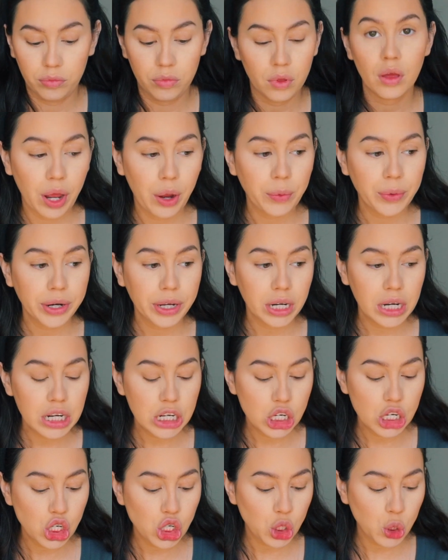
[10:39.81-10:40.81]
Now we're
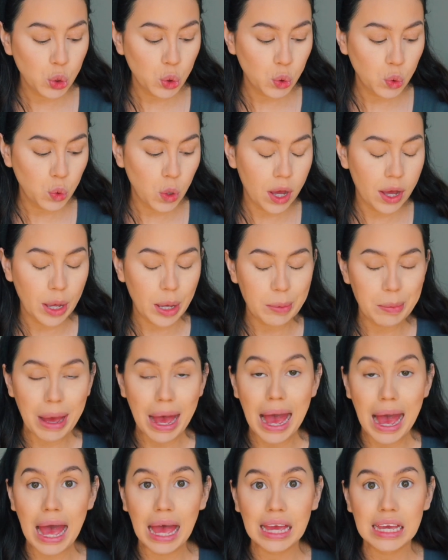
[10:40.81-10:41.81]
gonna do
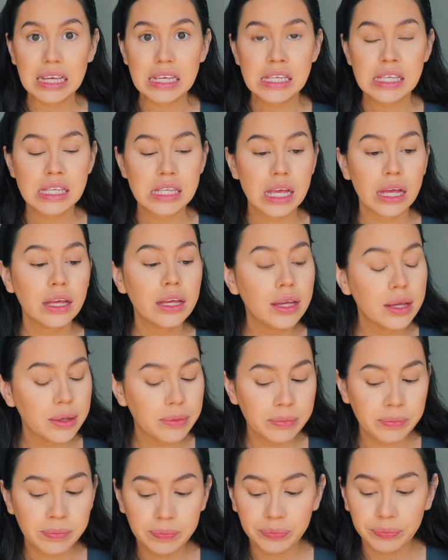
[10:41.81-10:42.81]
eyes.
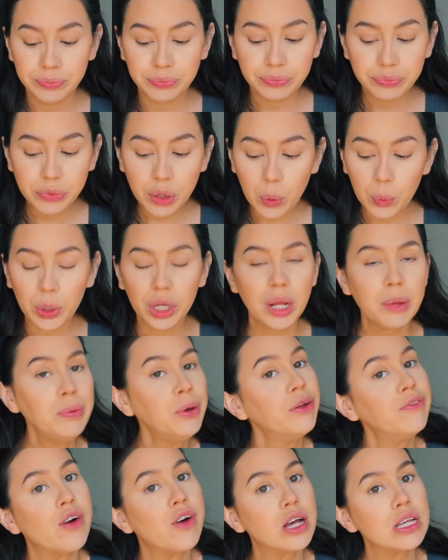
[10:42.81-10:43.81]
We're gonna
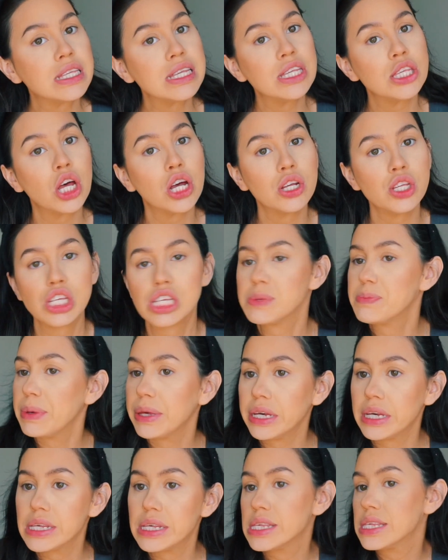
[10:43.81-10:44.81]
put falsies on just
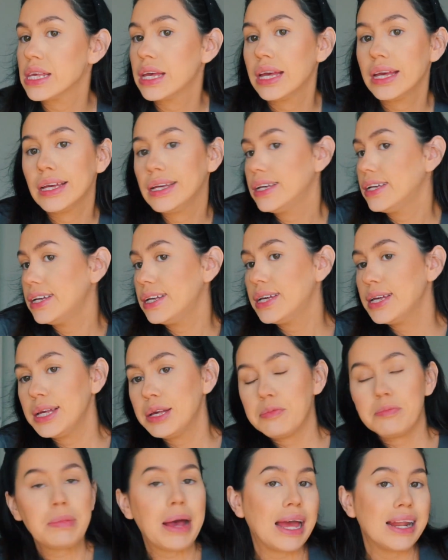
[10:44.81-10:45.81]
because
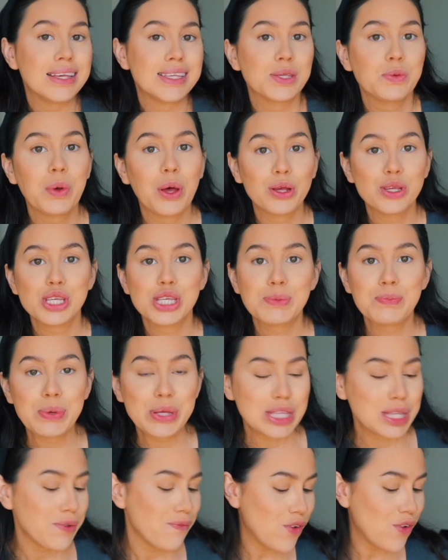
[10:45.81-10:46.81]
might as well just put
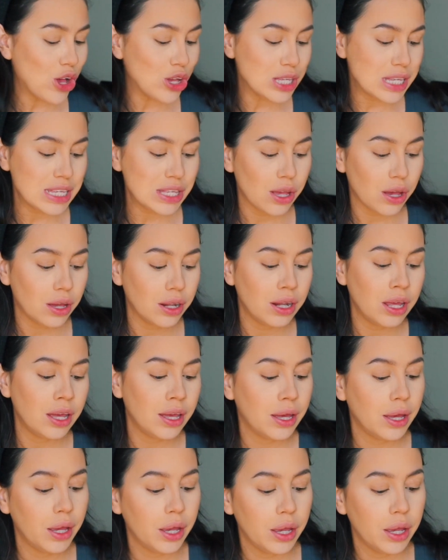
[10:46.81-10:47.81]
some falsies on.
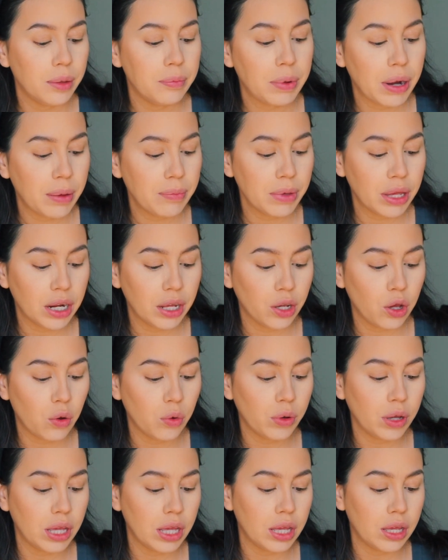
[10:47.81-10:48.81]
But I'm gonna go
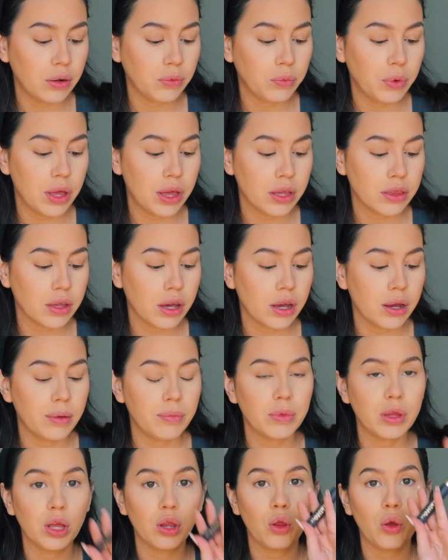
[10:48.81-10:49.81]
in with
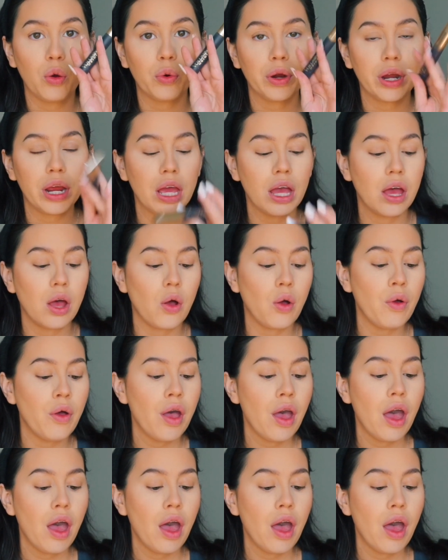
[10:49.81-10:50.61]
the L'Oreal